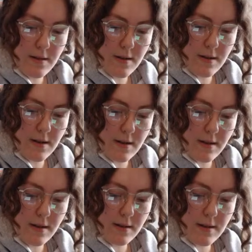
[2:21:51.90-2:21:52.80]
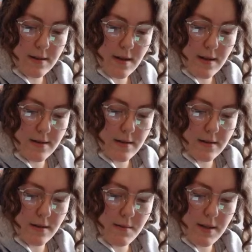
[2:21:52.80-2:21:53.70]
And then I think these guys are
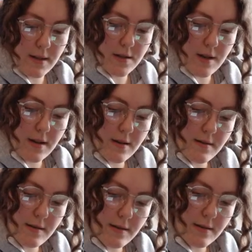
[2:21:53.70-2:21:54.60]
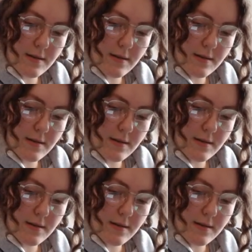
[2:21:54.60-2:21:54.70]
just going to be like shadows.